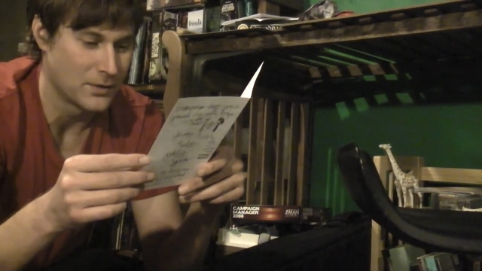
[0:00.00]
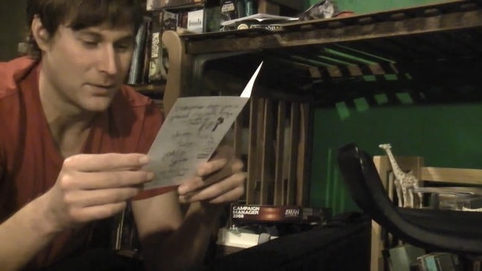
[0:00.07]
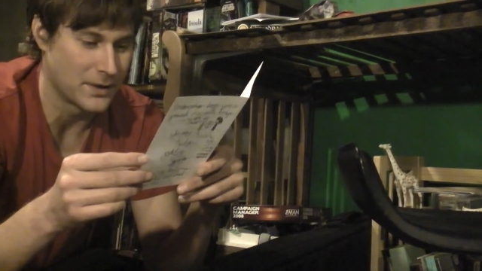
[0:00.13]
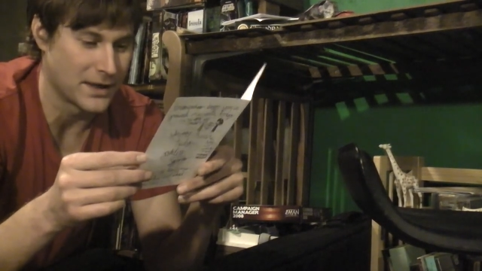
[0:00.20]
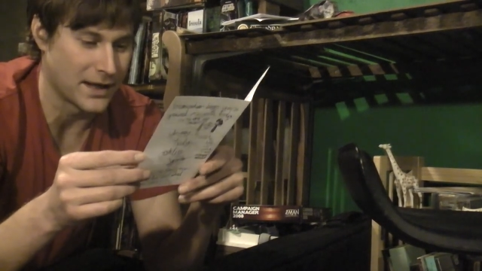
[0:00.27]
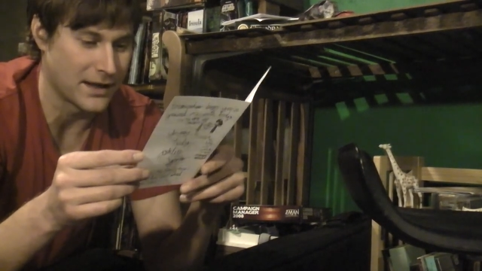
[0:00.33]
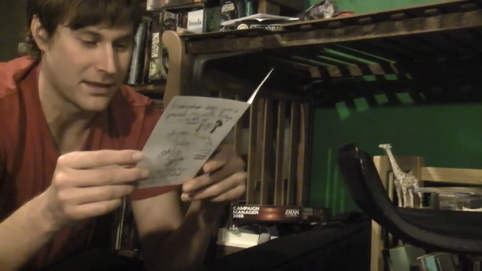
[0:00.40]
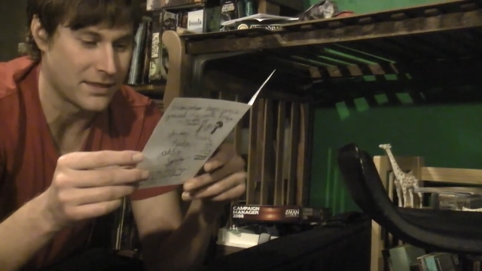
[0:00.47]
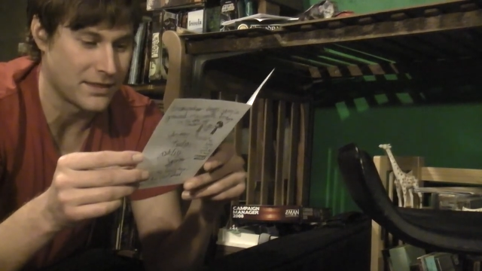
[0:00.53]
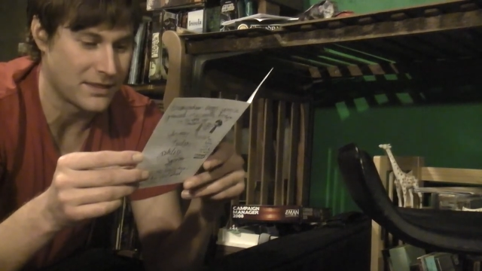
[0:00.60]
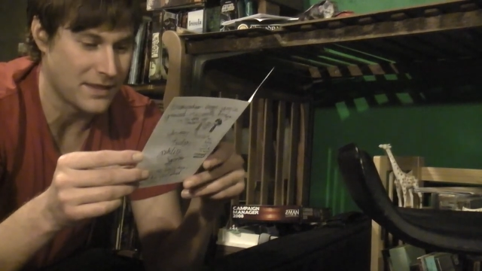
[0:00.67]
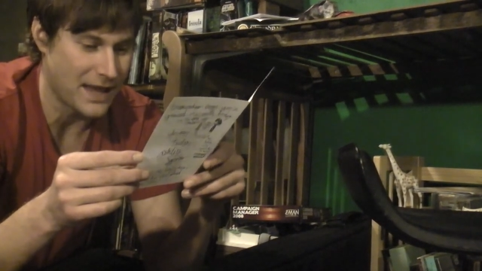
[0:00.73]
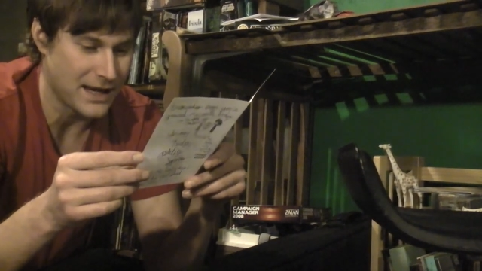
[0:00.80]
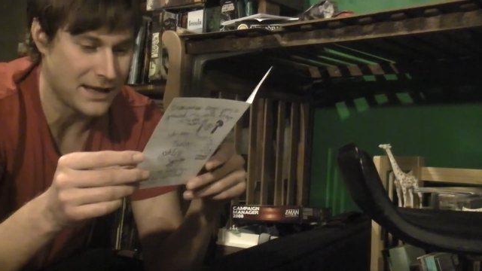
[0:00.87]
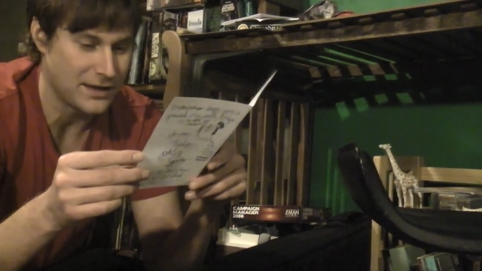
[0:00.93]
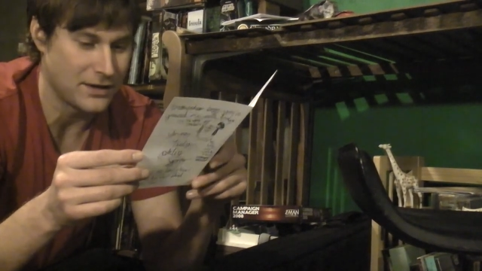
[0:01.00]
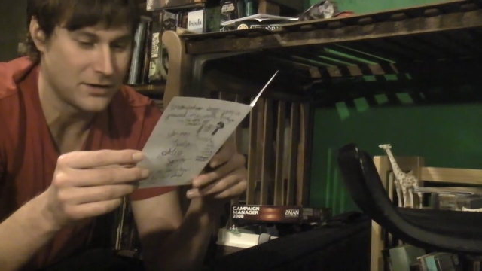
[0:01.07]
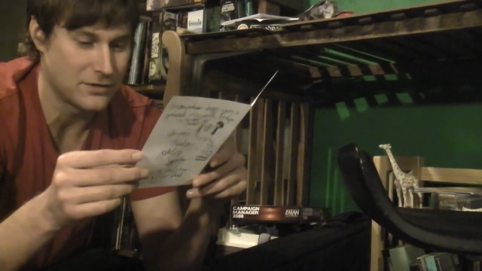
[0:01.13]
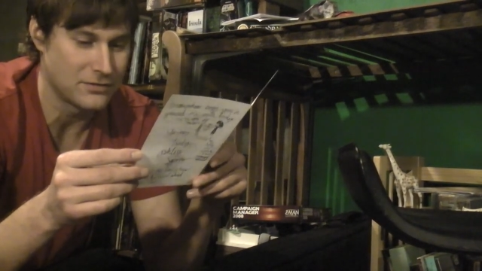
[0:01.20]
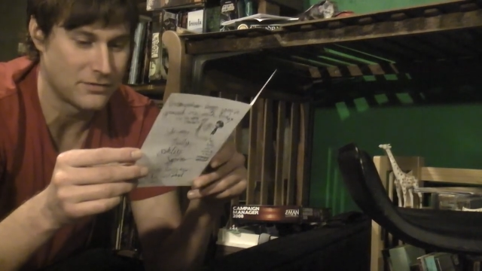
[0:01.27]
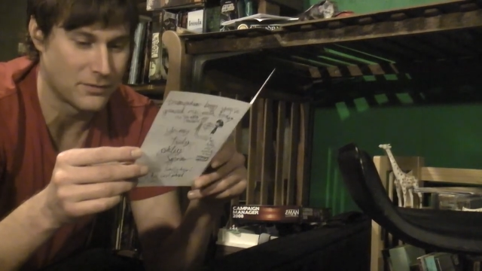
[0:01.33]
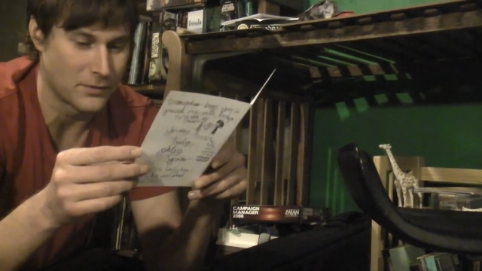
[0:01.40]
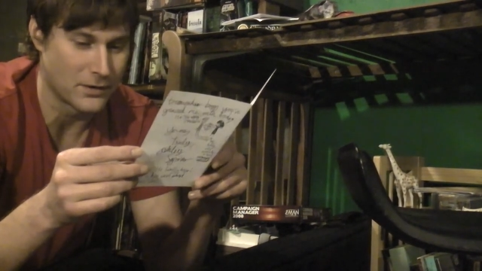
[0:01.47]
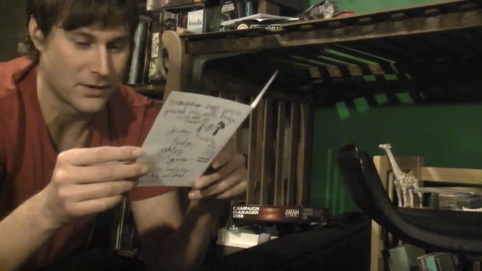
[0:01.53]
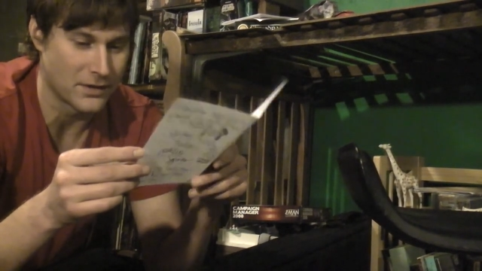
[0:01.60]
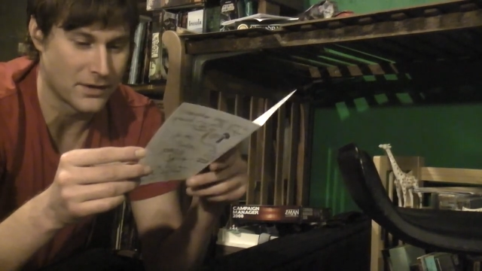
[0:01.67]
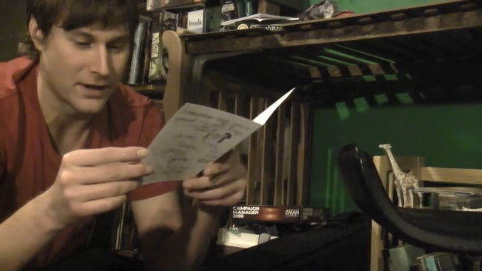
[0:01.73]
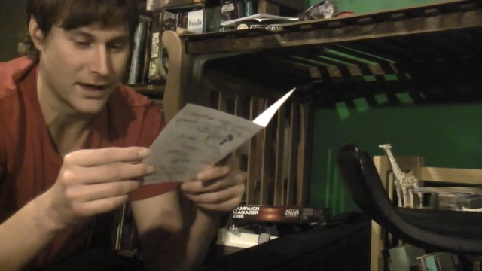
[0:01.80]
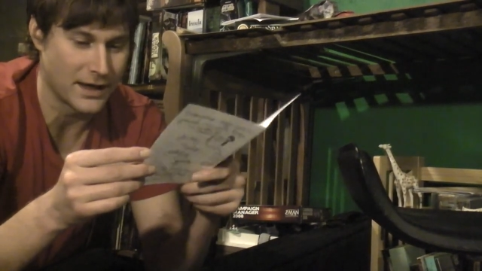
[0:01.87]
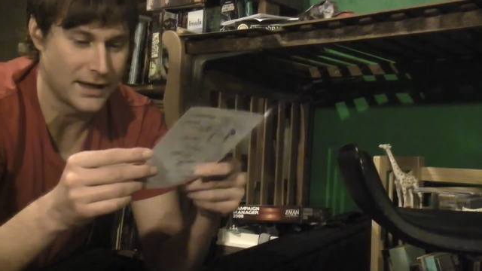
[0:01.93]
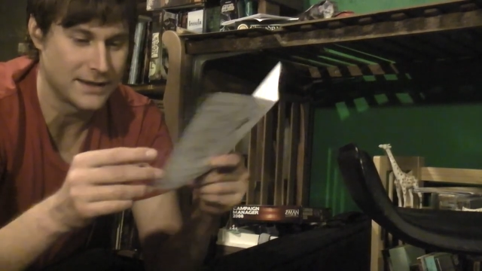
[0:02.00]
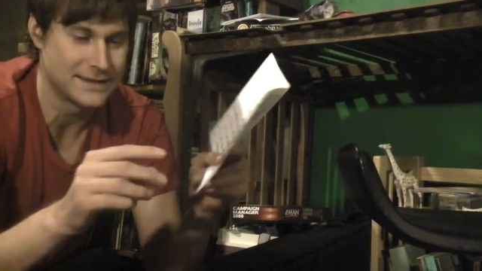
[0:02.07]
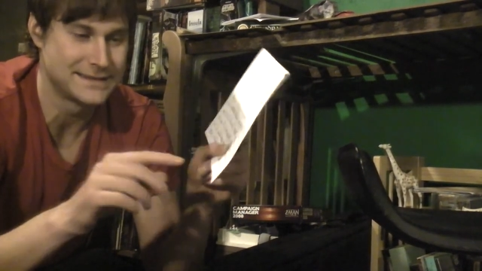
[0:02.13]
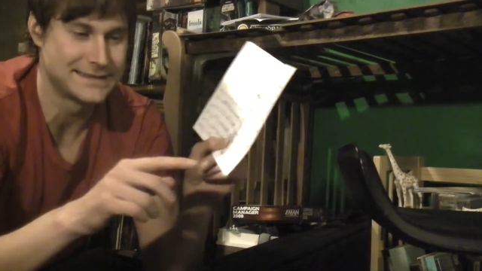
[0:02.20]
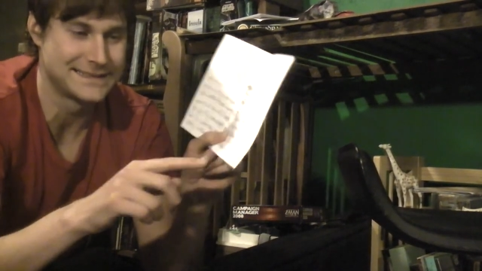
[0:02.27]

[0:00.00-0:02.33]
when I thank you for the,